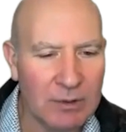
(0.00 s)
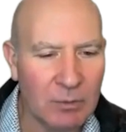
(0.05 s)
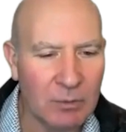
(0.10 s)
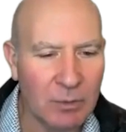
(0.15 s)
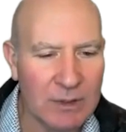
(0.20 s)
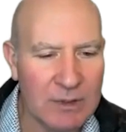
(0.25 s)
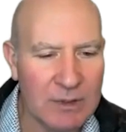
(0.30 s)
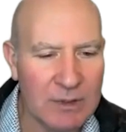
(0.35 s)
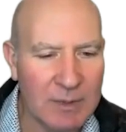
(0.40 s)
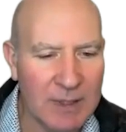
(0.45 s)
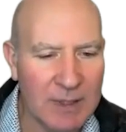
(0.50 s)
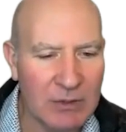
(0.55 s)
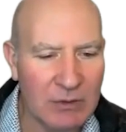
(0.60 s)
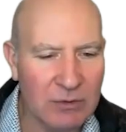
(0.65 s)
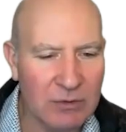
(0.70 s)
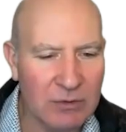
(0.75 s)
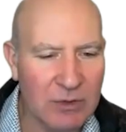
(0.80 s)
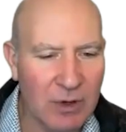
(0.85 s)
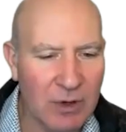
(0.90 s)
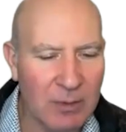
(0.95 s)
what's special
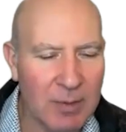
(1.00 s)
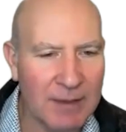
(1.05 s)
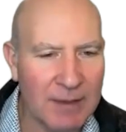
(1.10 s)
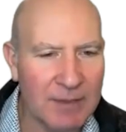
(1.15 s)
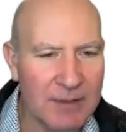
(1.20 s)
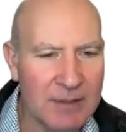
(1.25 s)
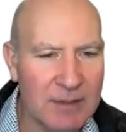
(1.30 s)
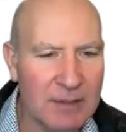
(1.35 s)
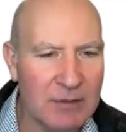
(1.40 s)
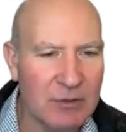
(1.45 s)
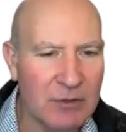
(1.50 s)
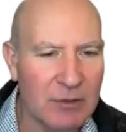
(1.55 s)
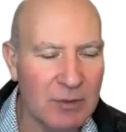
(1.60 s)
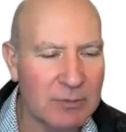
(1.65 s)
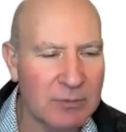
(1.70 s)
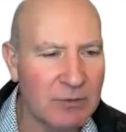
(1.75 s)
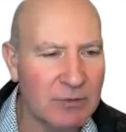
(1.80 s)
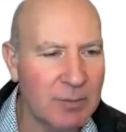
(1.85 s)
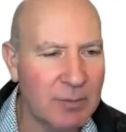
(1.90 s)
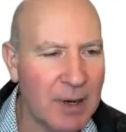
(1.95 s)
to know about this in
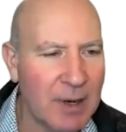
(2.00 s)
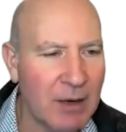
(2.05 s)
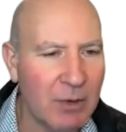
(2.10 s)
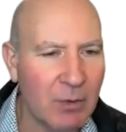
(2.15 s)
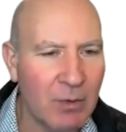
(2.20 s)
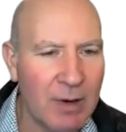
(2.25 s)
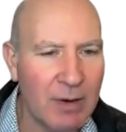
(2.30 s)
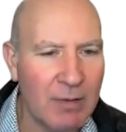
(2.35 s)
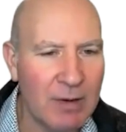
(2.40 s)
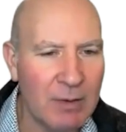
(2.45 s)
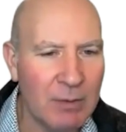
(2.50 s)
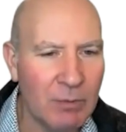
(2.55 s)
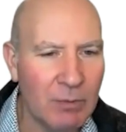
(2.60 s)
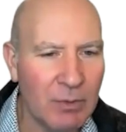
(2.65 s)
terms of PowerQuery?